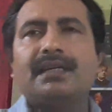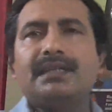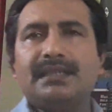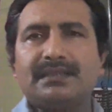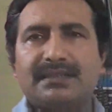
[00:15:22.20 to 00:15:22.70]

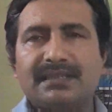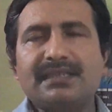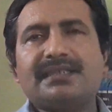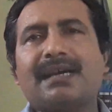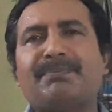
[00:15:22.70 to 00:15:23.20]
In
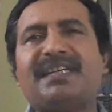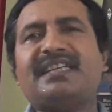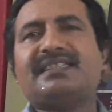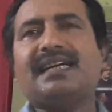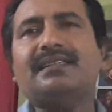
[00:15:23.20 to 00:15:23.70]
series
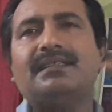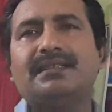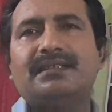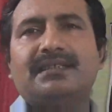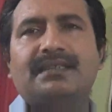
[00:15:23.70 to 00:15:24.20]

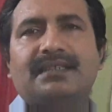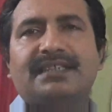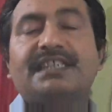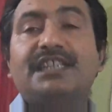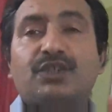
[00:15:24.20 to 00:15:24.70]
combination,
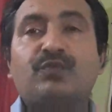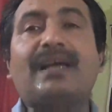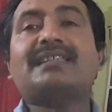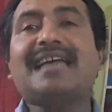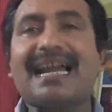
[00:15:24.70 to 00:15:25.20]

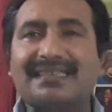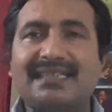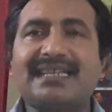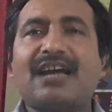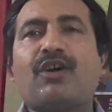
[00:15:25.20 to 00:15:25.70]
equal
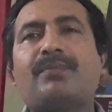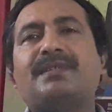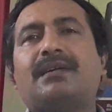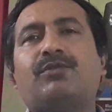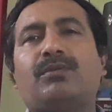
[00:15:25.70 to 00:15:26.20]
charges are
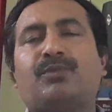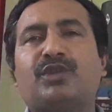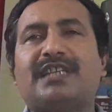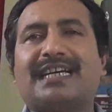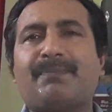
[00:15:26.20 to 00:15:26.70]
observed on
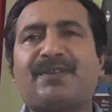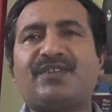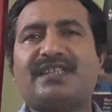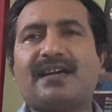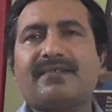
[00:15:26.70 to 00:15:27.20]
both the
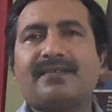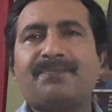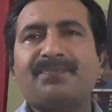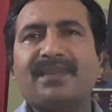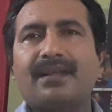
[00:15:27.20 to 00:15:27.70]
capacitors,
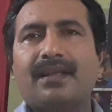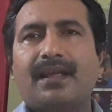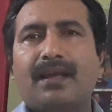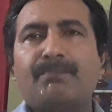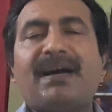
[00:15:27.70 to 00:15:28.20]

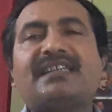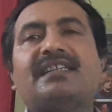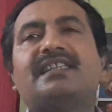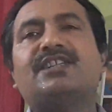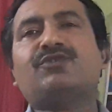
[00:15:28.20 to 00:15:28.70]
but
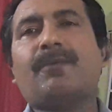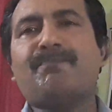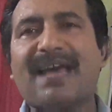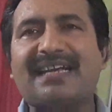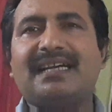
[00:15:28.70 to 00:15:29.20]
in case
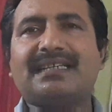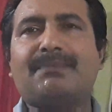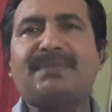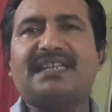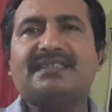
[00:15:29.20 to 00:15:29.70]
of parallel
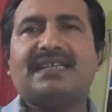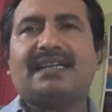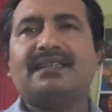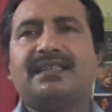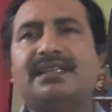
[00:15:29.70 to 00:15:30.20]
combination,